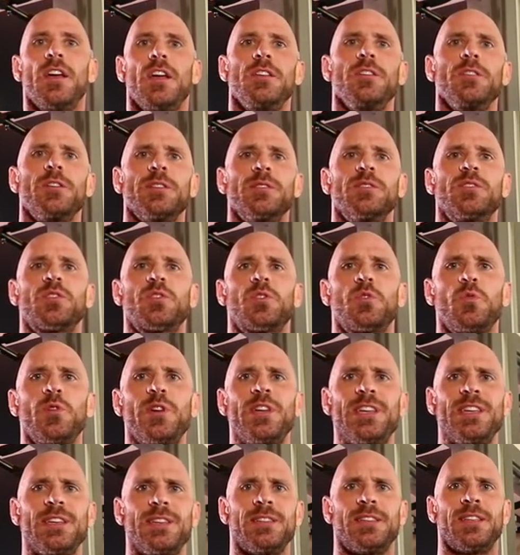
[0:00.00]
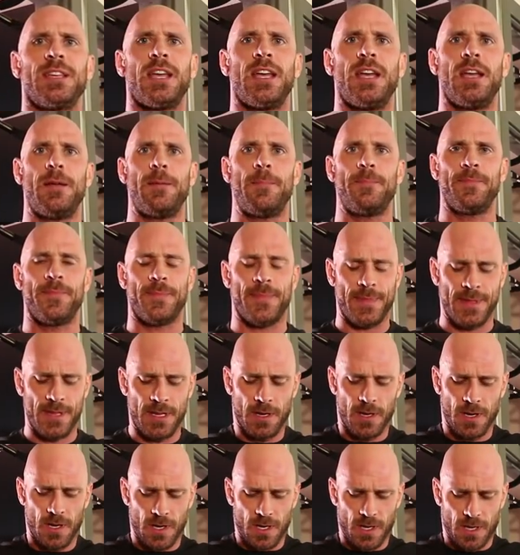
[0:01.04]
and you can squeeze,
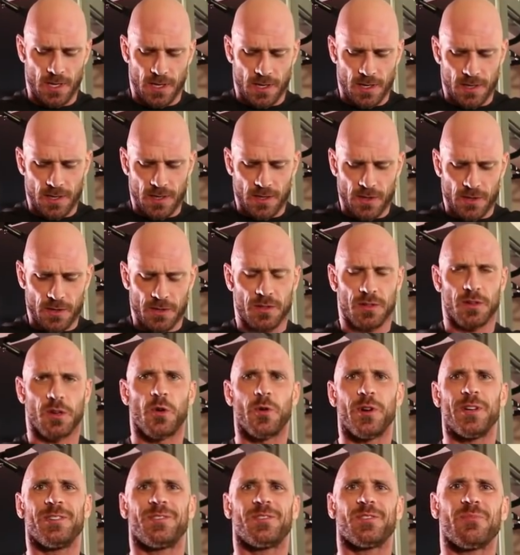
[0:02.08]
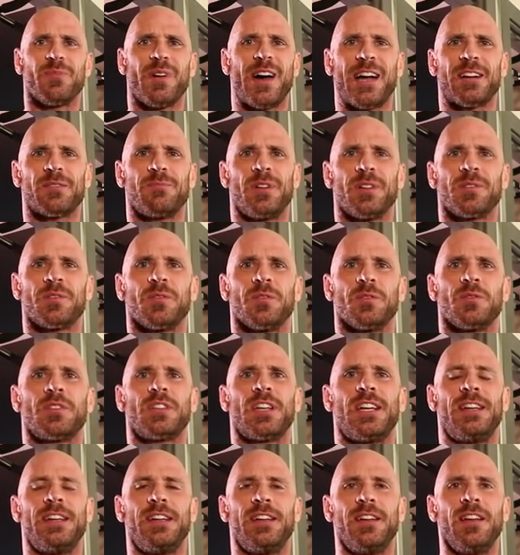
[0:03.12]
squeeze your back muscles.
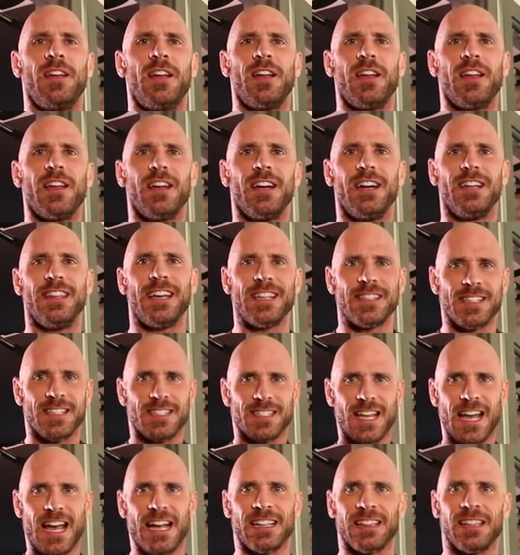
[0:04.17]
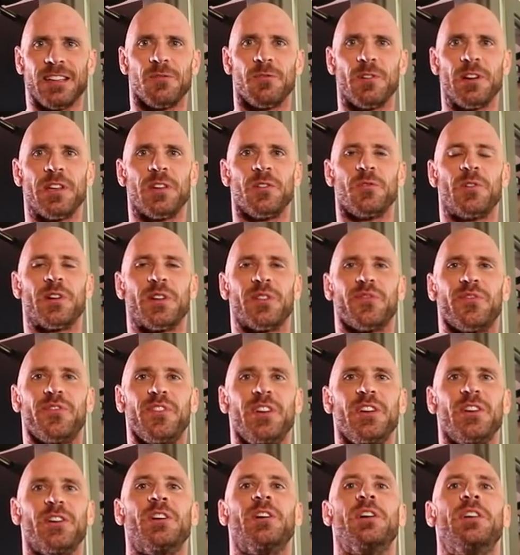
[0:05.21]
And that's exactly what you wanna
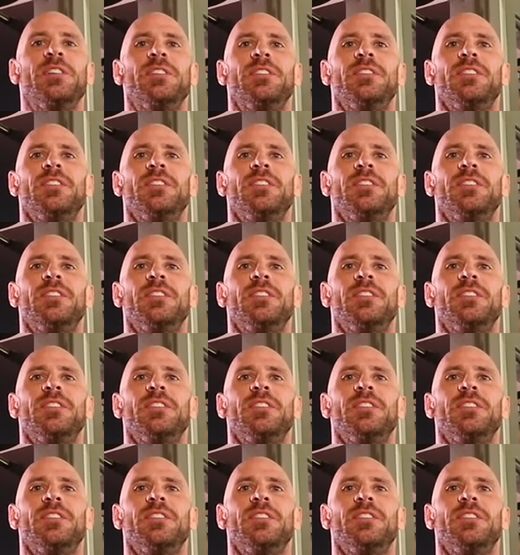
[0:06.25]
feel.